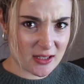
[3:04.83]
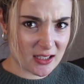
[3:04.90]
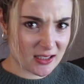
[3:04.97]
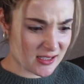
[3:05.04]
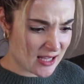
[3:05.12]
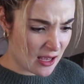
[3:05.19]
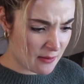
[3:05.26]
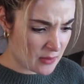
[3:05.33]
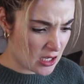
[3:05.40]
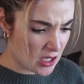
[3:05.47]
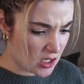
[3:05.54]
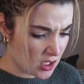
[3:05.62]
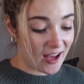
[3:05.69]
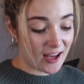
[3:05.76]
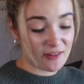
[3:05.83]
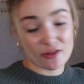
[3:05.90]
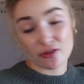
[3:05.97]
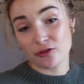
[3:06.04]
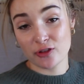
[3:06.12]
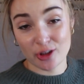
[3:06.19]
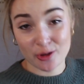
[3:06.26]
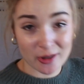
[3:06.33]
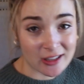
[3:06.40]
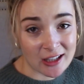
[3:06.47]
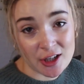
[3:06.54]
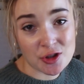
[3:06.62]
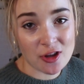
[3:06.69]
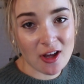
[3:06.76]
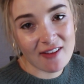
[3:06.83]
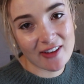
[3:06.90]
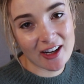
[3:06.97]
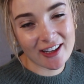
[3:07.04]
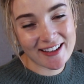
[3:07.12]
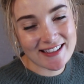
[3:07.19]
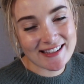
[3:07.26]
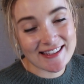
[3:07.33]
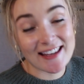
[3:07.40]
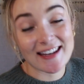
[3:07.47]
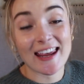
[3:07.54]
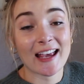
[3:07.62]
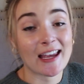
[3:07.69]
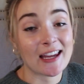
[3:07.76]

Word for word: What the heck does that mean? I have fewer Neanderthal variants than